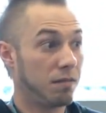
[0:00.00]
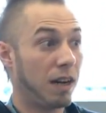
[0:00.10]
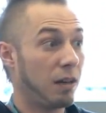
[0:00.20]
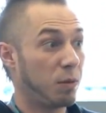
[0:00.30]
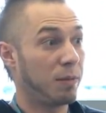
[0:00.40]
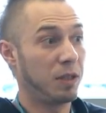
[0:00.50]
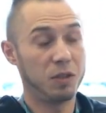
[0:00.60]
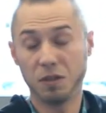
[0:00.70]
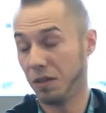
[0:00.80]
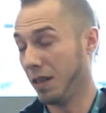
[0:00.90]
file
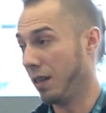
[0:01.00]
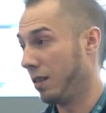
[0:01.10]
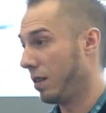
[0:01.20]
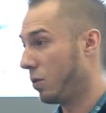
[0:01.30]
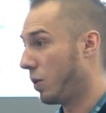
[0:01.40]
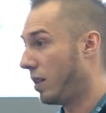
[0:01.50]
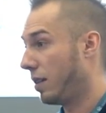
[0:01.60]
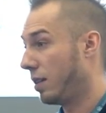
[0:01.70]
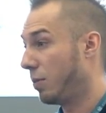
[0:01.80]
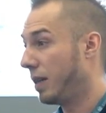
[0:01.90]
permissions uh, as well a
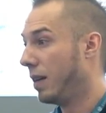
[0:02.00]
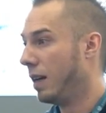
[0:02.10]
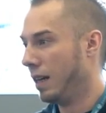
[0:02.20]
little bit.